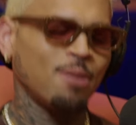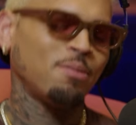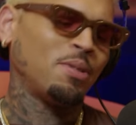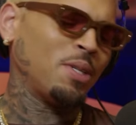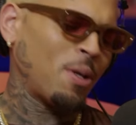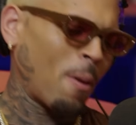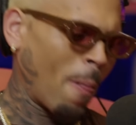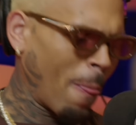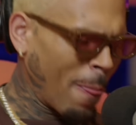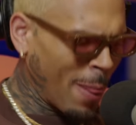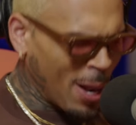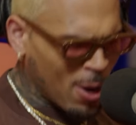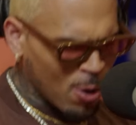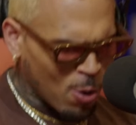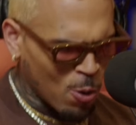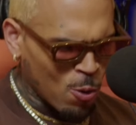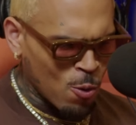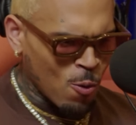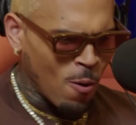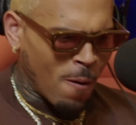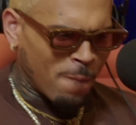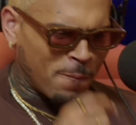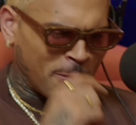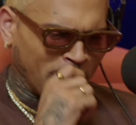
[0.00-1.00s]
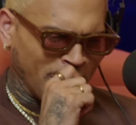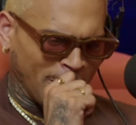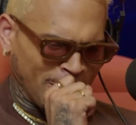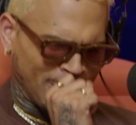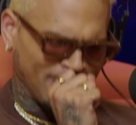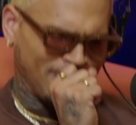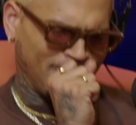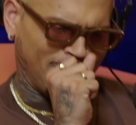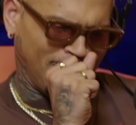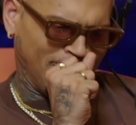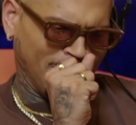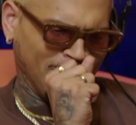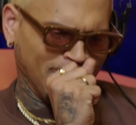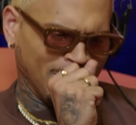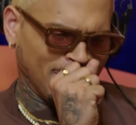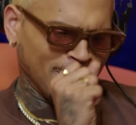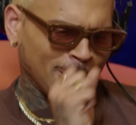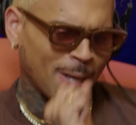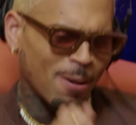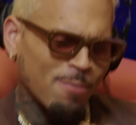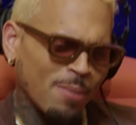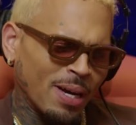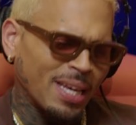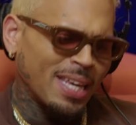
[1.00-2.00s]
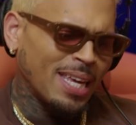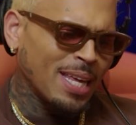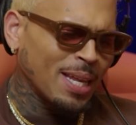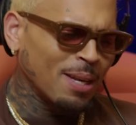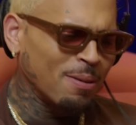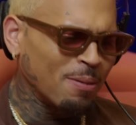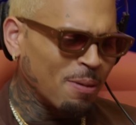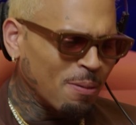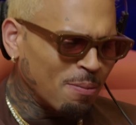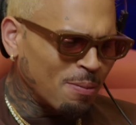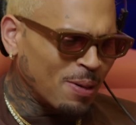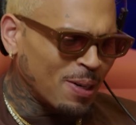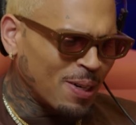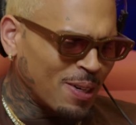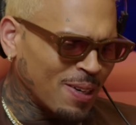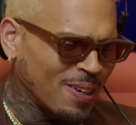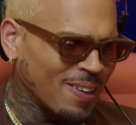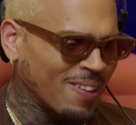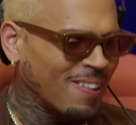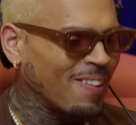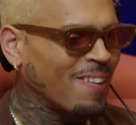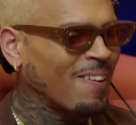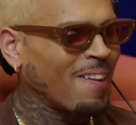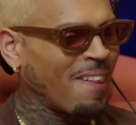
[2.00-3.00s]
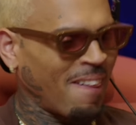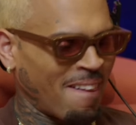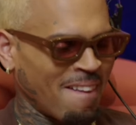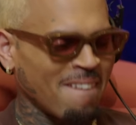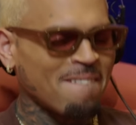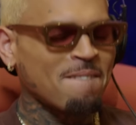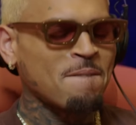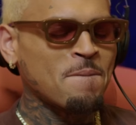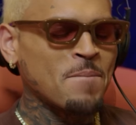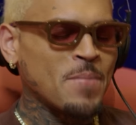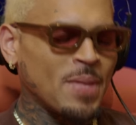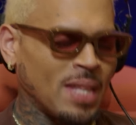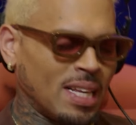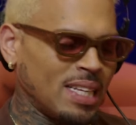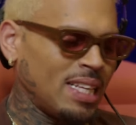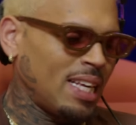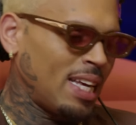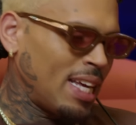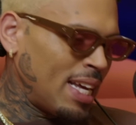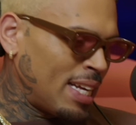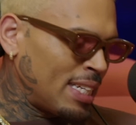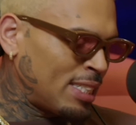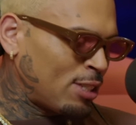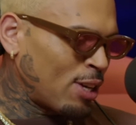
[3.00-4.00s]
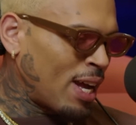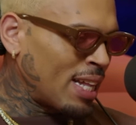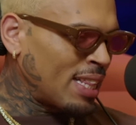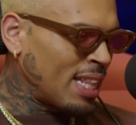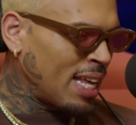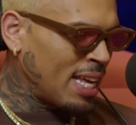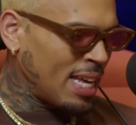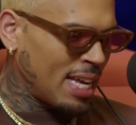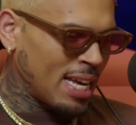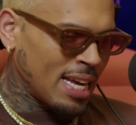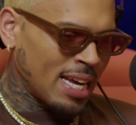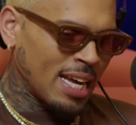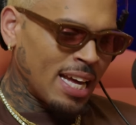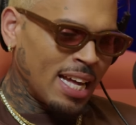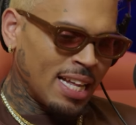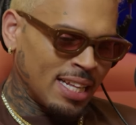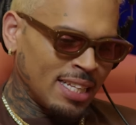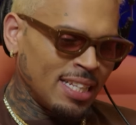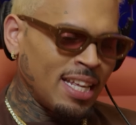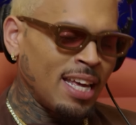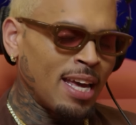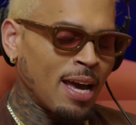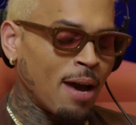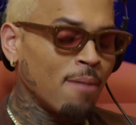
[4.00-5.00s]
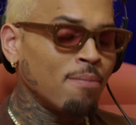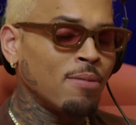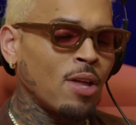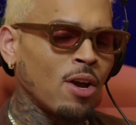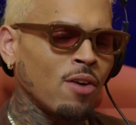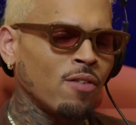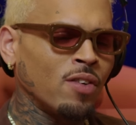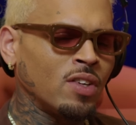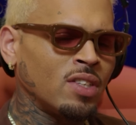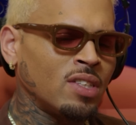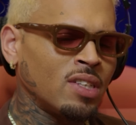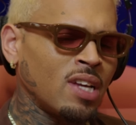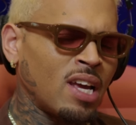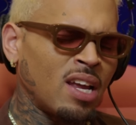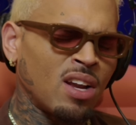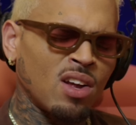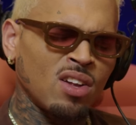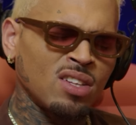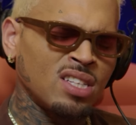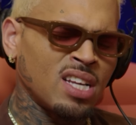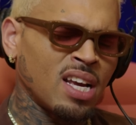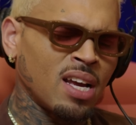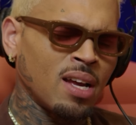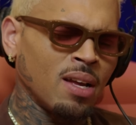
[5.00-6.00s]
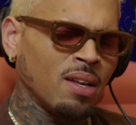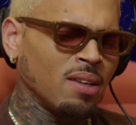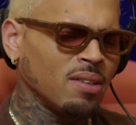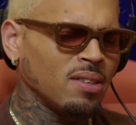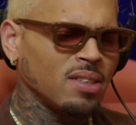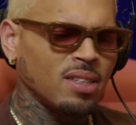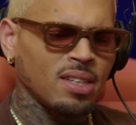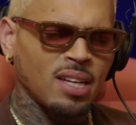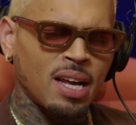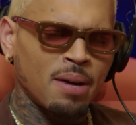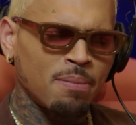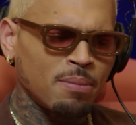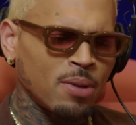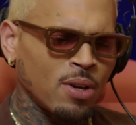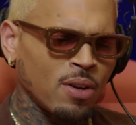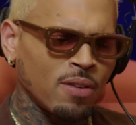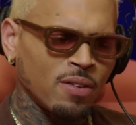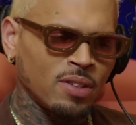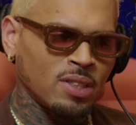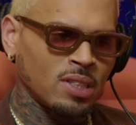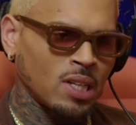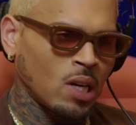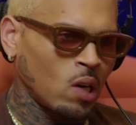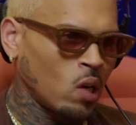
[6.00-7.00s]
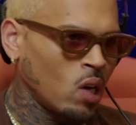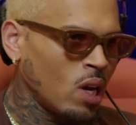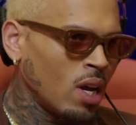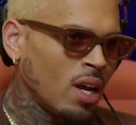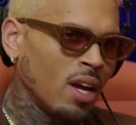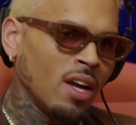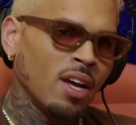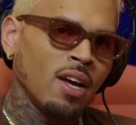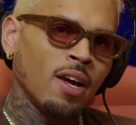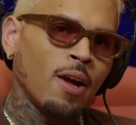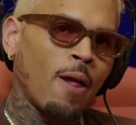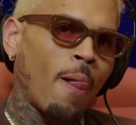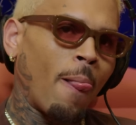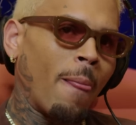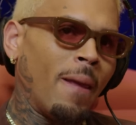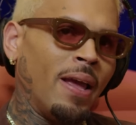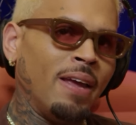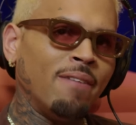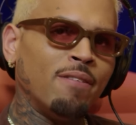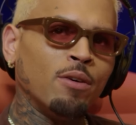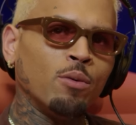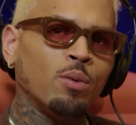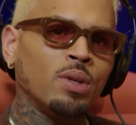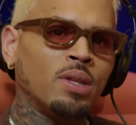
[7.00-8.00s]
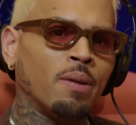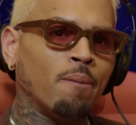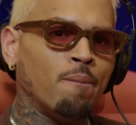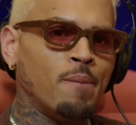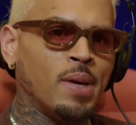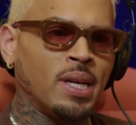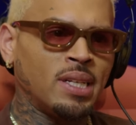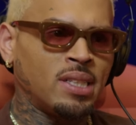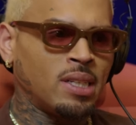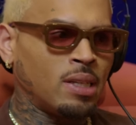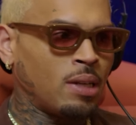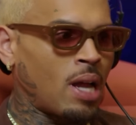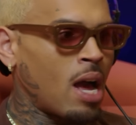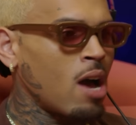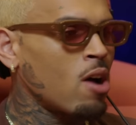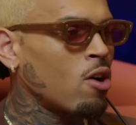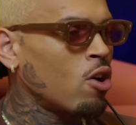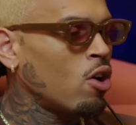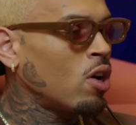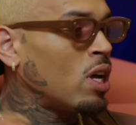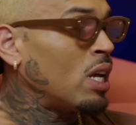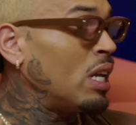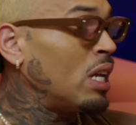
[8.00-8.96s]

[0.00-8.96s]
Right, right, right, right, right. But then hard. What they gonna think about it? Yeah. So I think yeah, I'm nervous at all times. Mm-hmm. I'm nervous. So even with the mixing, I'll go